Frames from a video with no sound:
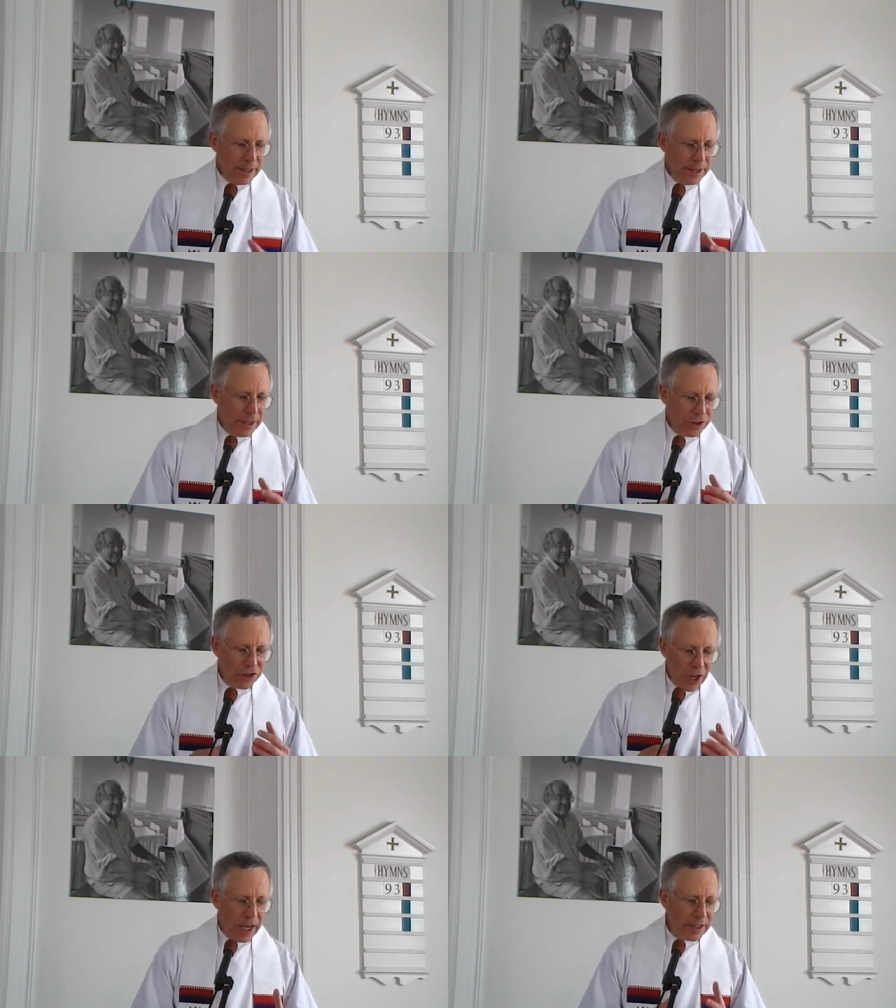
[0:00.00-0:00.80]
that
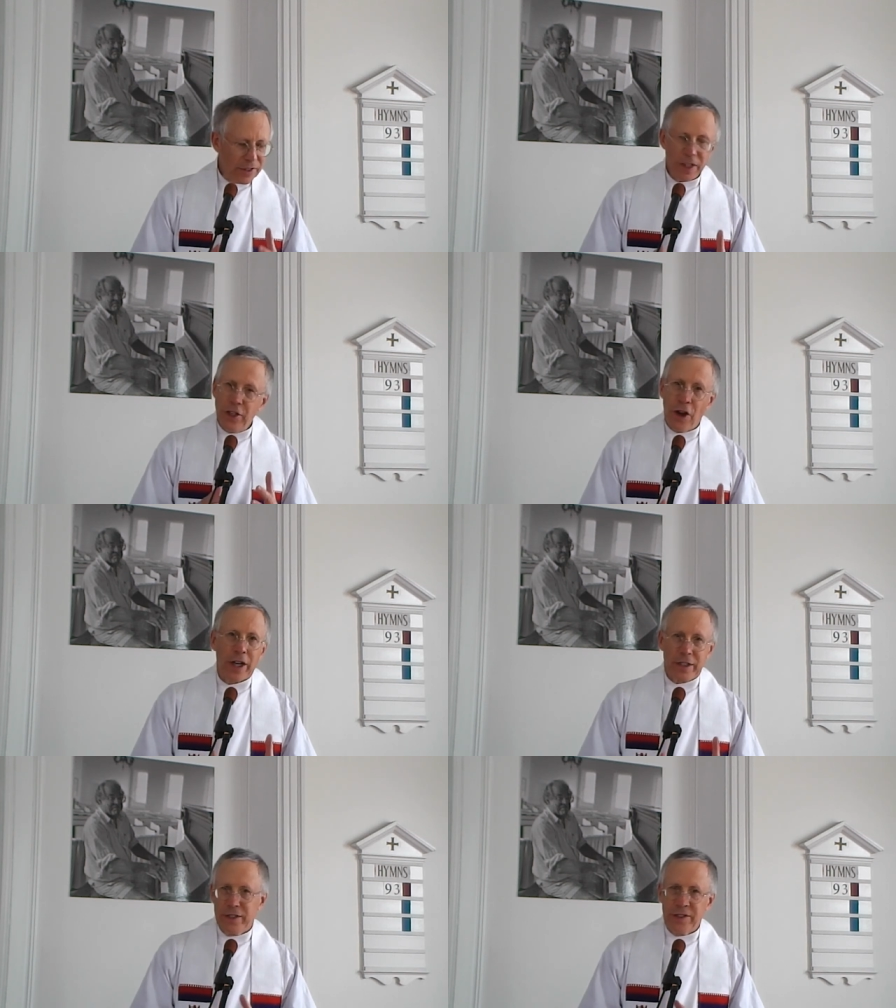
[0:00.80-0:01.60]
shines in the
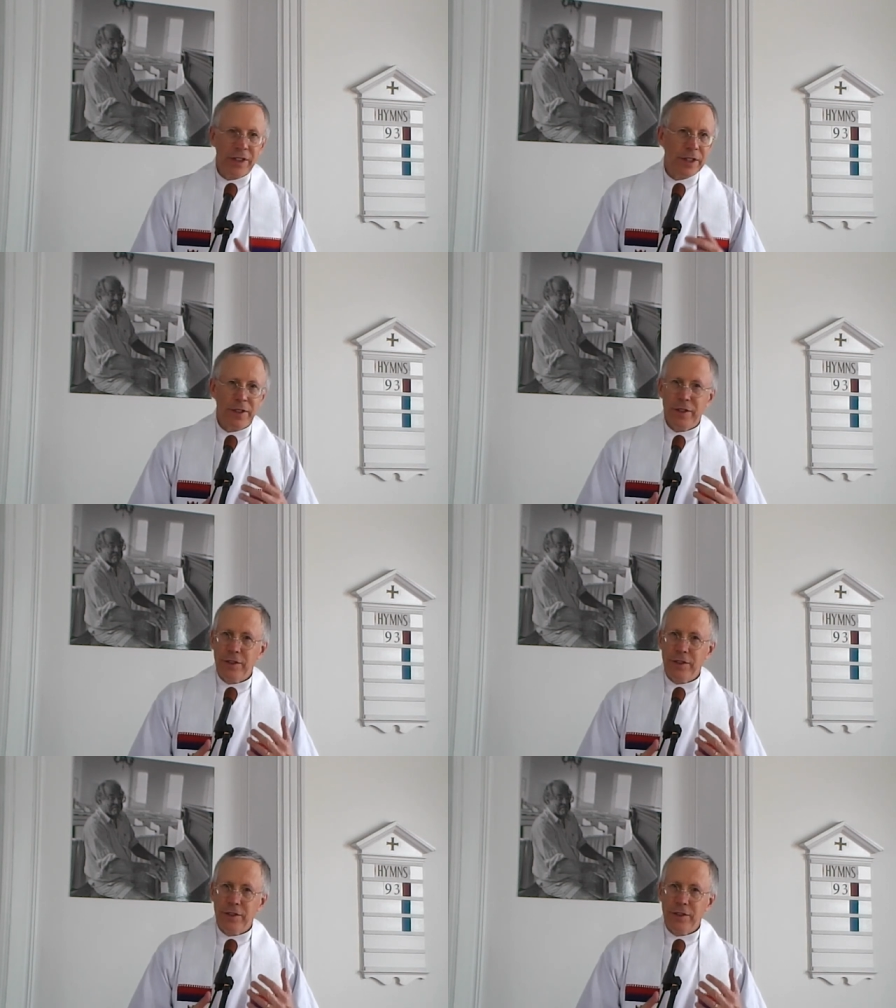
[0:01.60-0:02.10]
darkness, the,